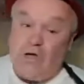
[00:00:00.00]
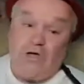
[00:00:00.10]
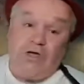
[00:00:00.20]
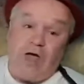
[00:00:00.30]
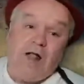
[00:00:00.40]

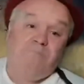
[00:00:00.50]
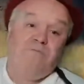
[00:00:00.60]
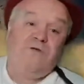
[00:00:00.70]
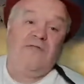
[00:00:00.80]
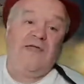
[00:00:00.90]
God
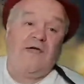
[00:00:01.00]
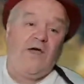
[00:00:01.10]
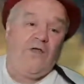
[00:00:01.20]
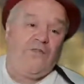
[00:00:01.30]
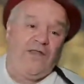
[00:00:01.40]
built the
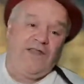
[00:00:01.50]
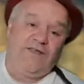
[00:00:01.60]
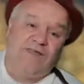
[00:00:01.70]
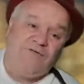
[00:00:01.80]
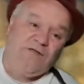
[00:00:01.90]
earth in
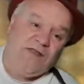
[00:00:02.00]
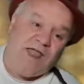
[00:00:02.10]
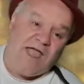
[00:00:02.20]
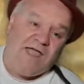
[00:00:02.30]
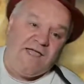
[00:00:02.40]
7
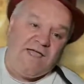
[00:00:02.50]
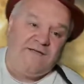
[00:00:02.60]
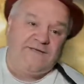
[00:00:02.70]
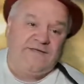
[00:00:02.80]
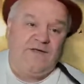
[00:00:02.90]

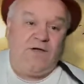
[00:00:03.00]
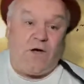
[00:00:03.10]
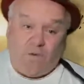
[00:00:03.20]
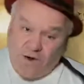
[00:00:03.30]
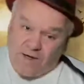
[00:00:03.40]
days,
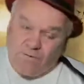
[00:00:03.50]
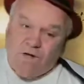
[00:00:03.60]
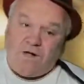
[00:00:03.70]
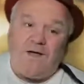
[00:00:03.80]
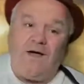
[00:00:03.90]
only
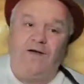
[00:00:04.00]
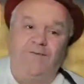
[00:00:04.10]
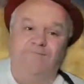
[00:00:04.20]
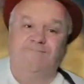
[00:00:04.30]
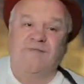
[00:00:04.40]
one God,
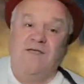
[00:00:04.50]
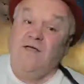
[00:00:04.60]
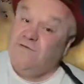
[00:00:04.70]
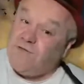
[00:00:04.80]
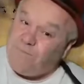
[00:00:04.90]

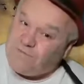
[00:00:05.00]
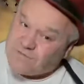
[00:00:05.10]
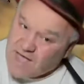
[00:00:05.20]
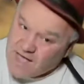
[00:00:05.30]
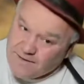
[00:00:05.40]
some
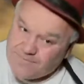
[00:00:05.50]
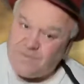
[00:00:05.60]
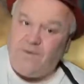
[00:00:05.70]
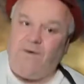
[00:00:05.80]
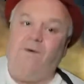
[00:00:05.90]
say,
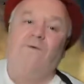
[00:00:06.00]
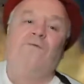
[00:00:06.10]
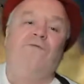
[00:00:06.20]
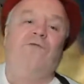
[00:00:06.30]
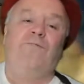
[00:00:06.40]

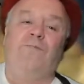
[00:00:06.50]
over the moon.